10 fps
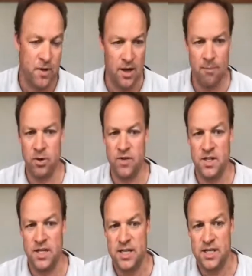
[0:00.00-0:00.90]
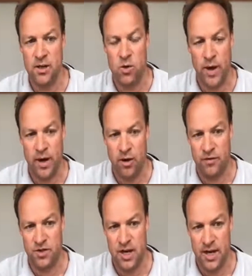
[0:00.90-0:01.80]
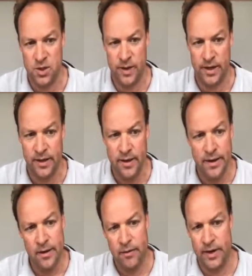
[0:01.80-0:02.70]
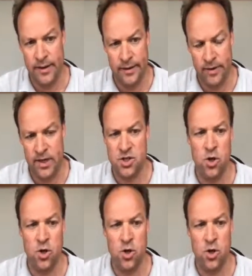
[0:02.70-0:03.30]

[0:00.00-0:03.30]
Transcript: But we see still quite a lot of sites where there's